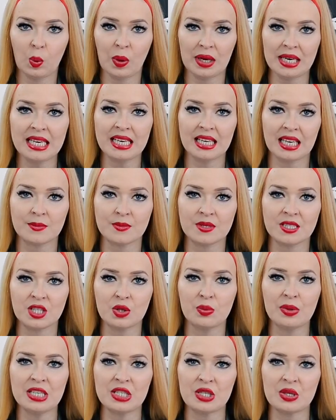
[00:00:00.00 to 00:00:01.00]
when it comes to
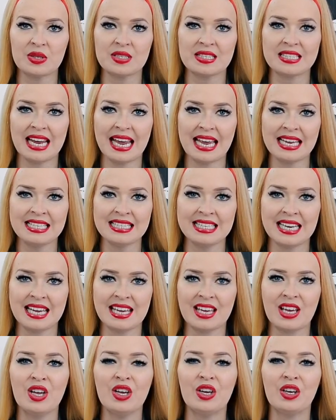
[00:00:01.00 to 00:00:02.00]
reduced
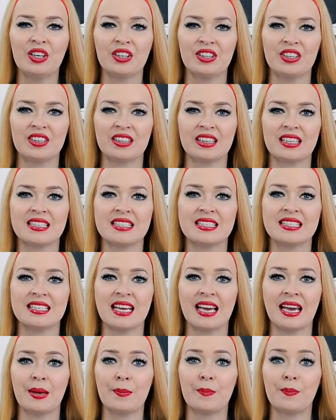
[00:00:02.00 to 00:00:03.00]
ending. You can
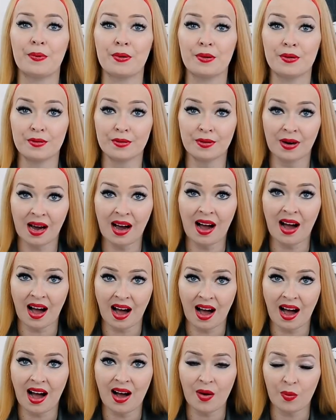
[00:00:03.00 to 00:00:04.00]
say
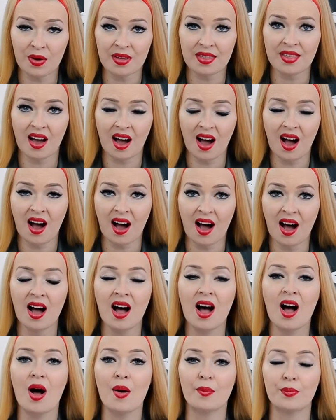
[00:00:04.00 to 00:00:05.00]
pra with a,
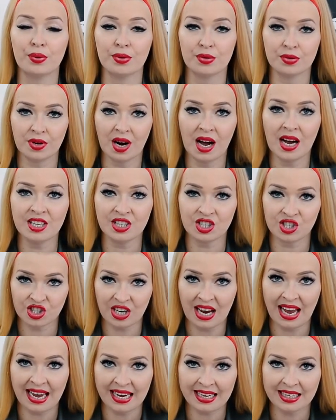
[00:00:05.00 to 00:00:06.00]

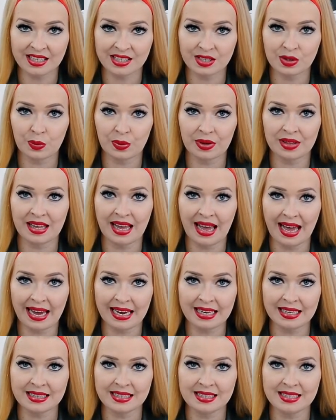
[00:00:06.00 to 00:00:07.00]
project with
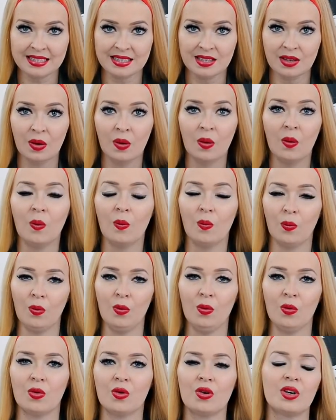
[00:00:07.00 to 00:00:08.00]
act,
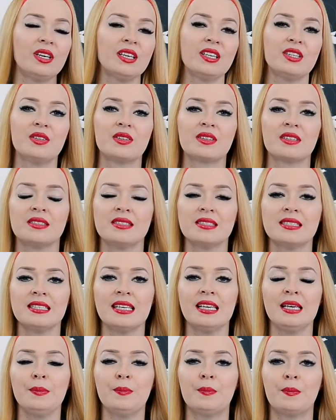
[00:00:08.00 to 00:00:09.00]
or you can
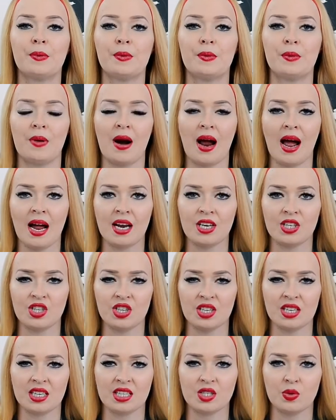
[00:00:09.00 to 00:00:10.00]
say
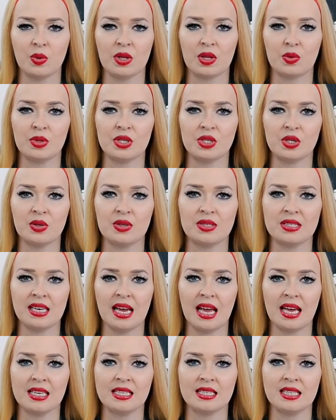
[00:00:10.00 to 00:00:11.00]
project with a reduced
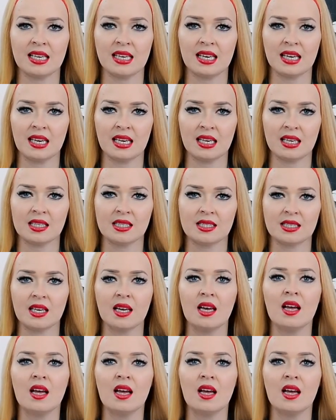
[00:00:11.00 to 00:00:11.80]
ending ict.